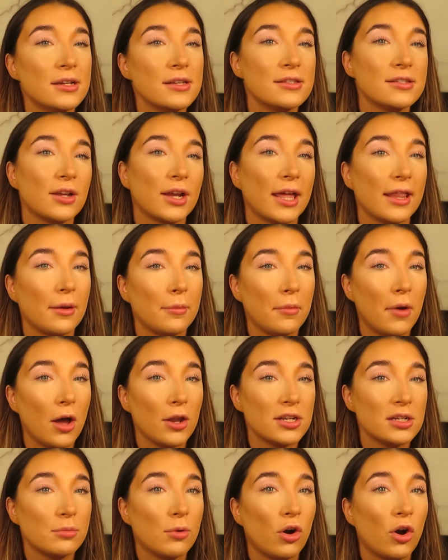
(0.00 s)
So yeah,
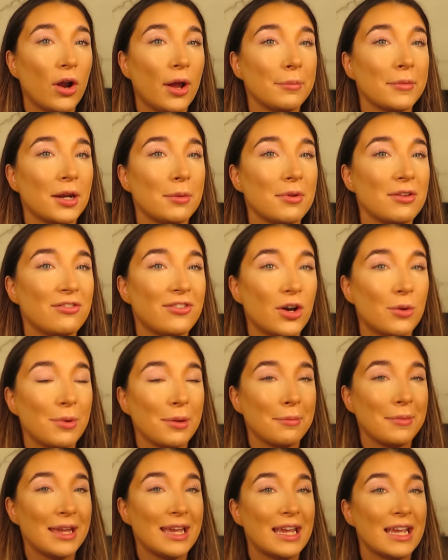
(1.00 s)
tomorrow I'm going to be
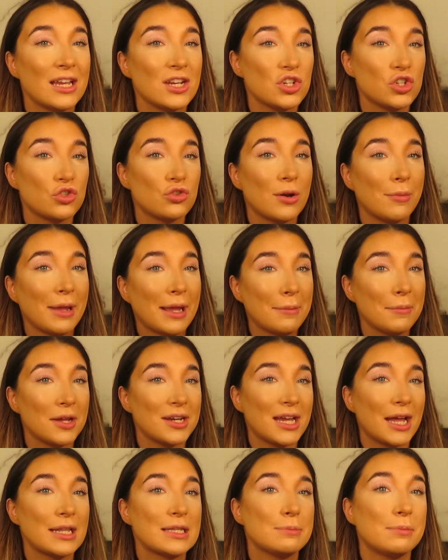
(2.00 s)
filming me trimming my
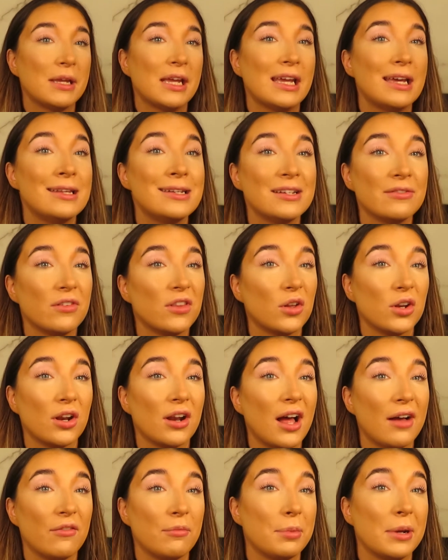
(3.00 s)
dad's beard, even though I don't
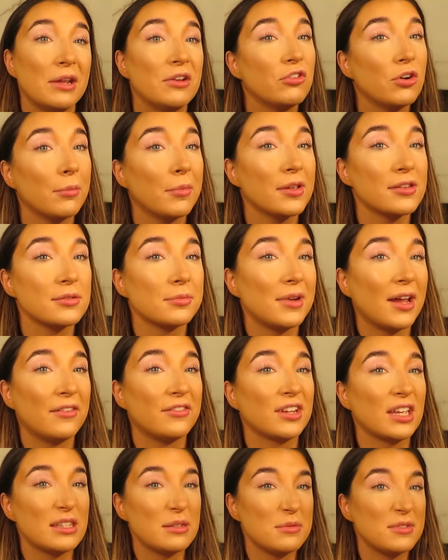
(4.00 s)
have a beard trimmer, so I'm going to have
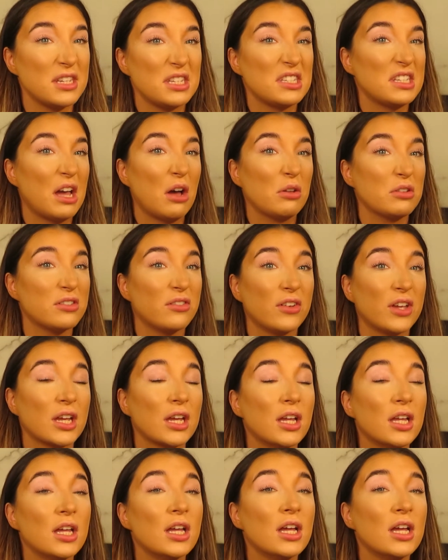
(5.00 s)
to get some scissors out or something.